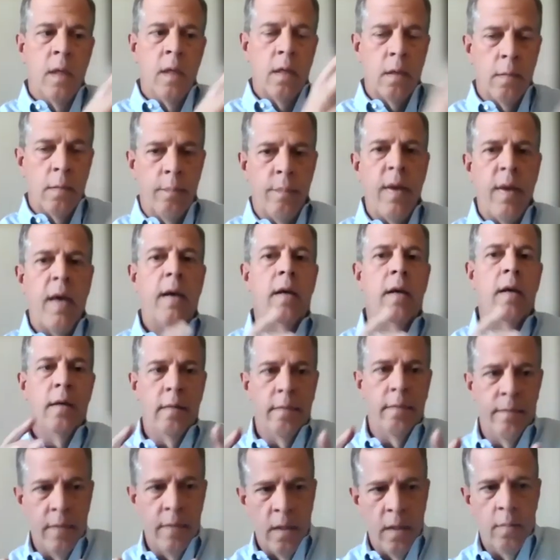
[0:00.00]

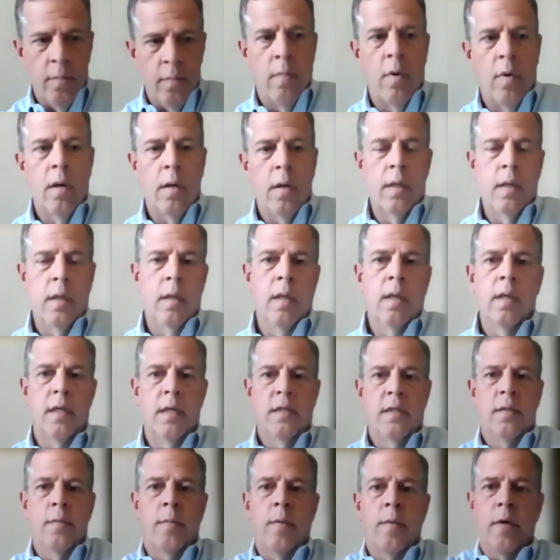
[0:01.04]
competitive, market, and
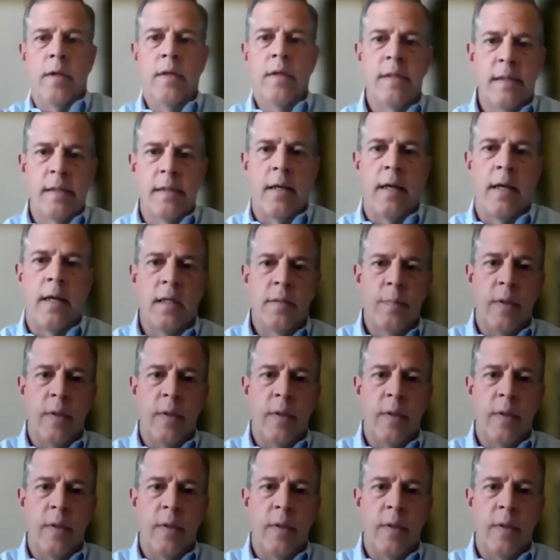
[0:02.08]
customer insights.